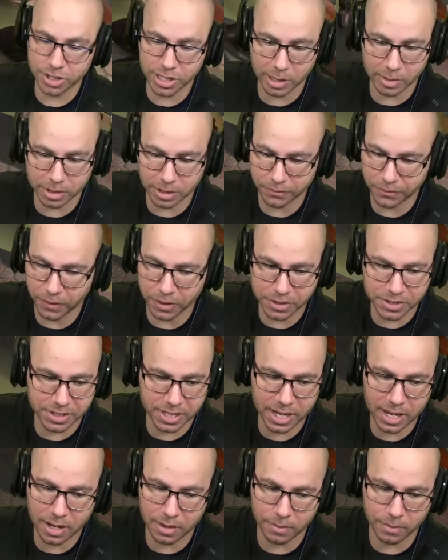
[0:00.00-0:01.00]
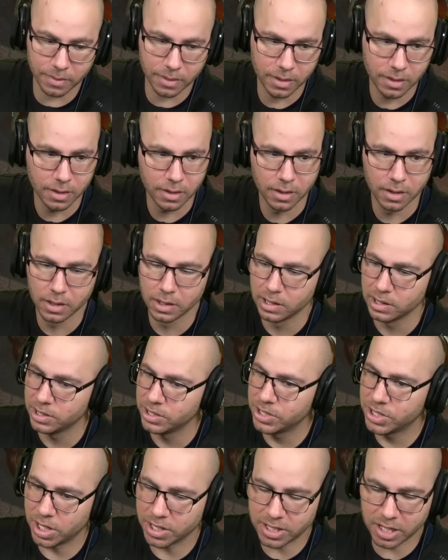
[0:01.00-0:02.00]
with the first team.
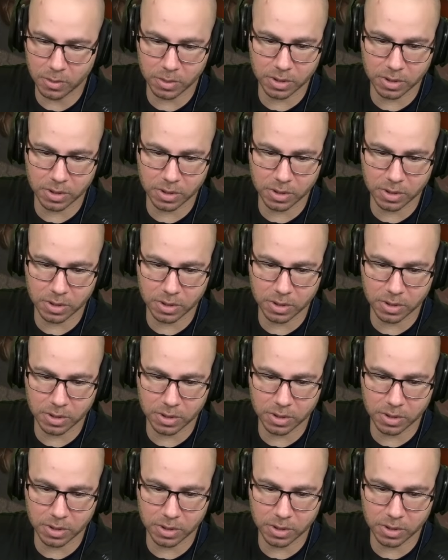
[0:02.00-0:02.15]
Just like with the